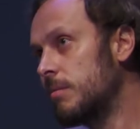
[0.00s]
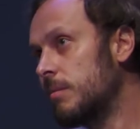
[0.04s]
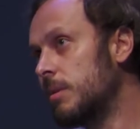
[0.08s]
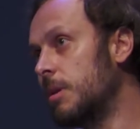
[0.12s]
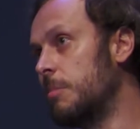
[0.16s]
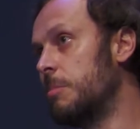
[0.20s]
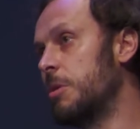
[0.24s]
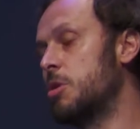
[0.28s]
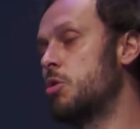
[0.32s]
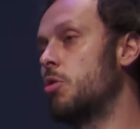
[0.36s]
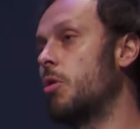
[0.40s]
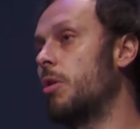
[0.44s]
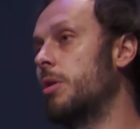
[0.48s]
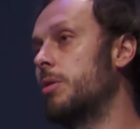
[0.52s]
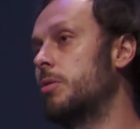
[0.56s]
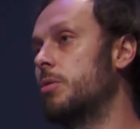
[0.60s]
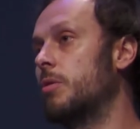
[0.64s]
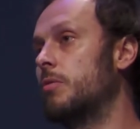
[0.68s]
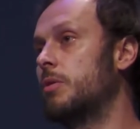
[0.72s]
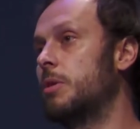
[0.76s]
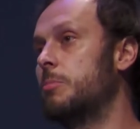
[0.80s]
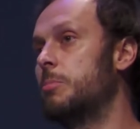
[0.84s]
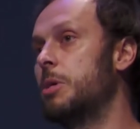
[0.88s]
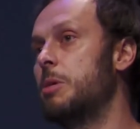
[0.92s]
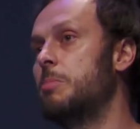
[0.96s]
the majority
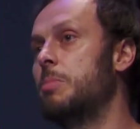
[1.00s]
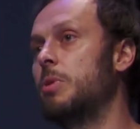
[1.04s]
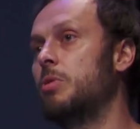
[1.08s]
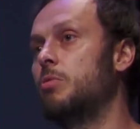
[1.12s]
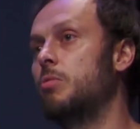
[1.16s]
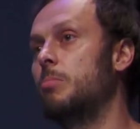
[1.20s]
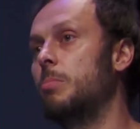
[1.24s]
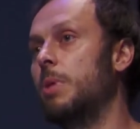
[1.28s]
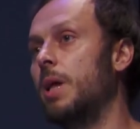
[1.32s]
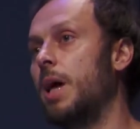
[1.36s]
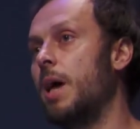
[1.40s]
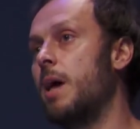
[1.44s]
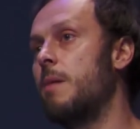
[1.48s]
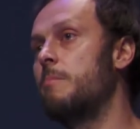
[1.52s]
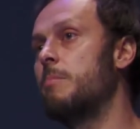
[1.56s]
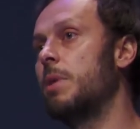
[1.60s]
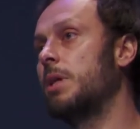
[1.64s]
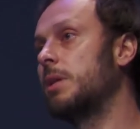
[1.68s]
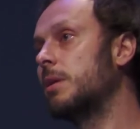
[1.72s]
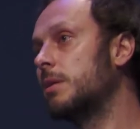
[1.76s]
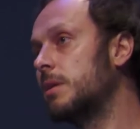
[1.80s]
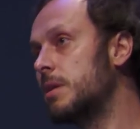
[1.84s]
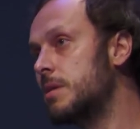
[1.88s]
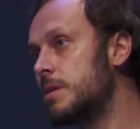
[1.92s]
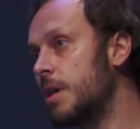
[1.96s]
of the people to blame,
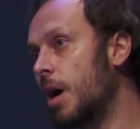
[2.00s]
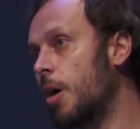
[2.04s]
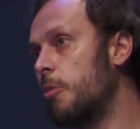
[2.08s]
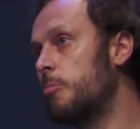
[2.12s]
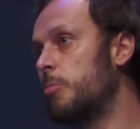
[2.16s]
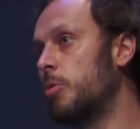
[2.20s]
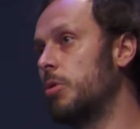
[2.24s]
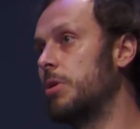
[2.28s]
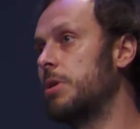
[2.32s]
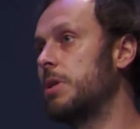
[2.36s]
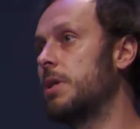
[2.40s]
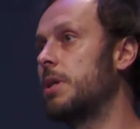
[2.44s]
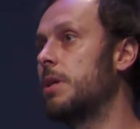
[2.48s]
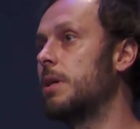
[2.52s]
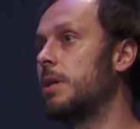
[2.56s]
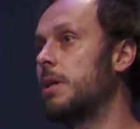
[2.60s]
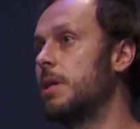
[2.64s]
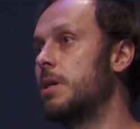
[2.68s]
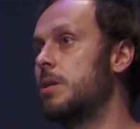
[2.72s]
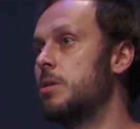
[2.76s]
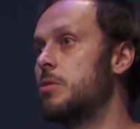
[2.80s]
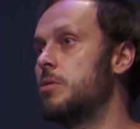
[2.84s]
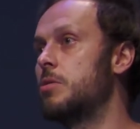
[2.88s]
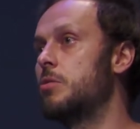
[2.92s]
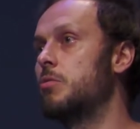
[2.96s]
but it is our political
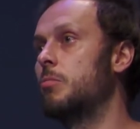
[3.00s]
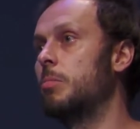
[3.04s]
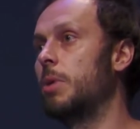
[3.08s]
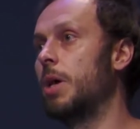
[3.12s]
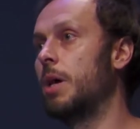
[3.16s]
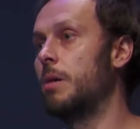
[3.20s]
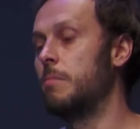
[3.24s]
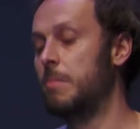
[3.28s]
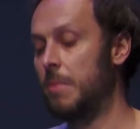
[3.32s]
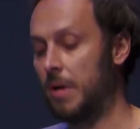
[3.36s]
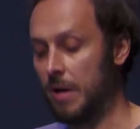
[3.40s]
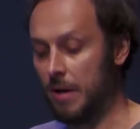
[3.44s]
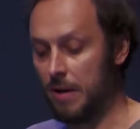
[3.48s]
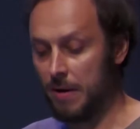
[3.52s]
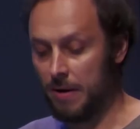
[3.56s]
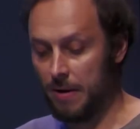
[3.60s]
leaders to blame.